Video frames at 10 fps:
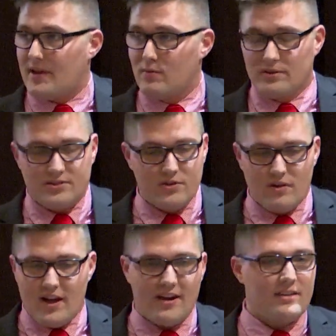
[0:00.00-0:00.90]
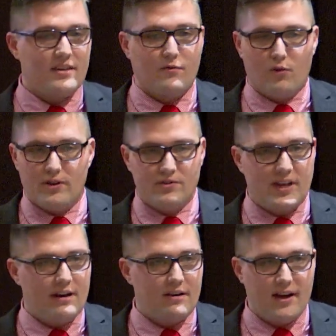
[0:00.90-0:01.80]
He would do anything for you.
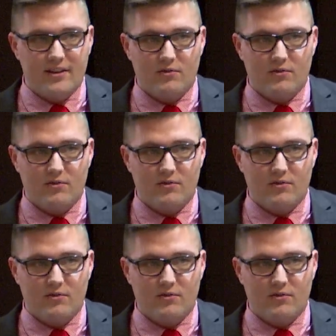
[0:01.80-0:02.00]
Day or night,